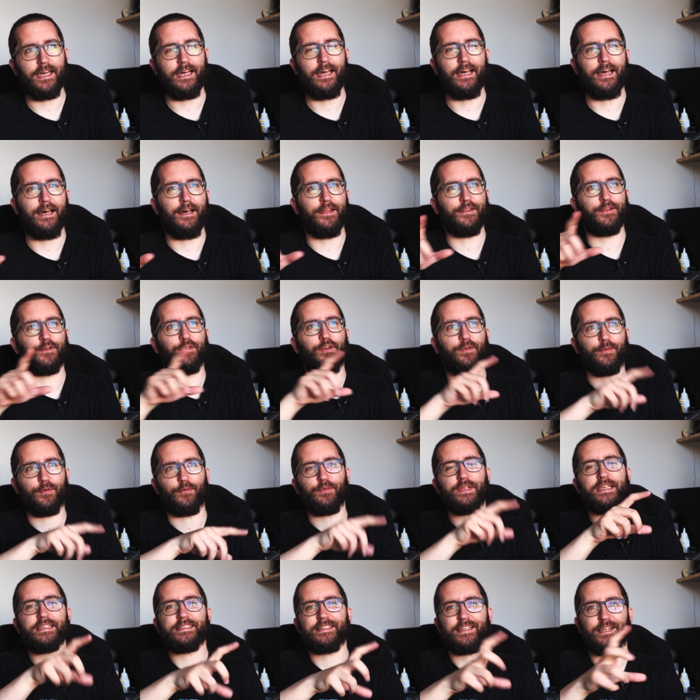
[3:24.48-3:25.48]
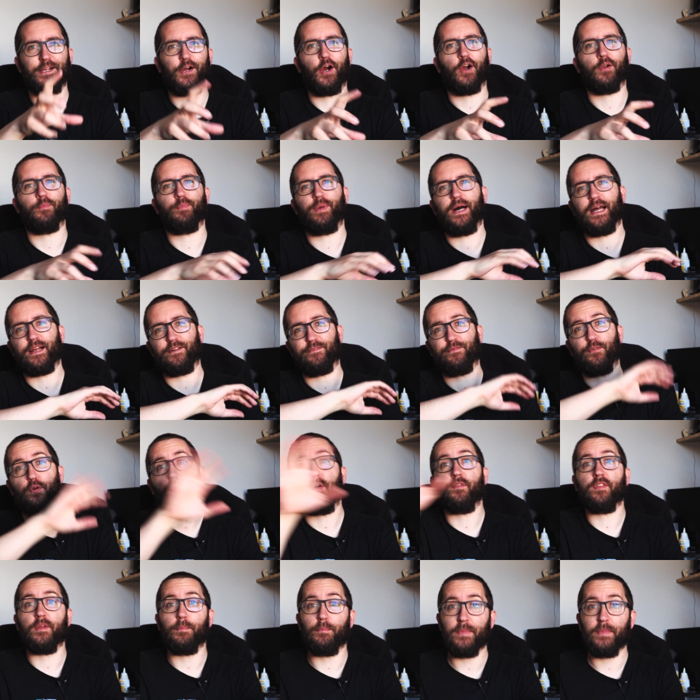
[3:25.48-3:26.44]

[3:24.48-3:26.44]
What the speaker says: They're going to be releasing the card pack for all of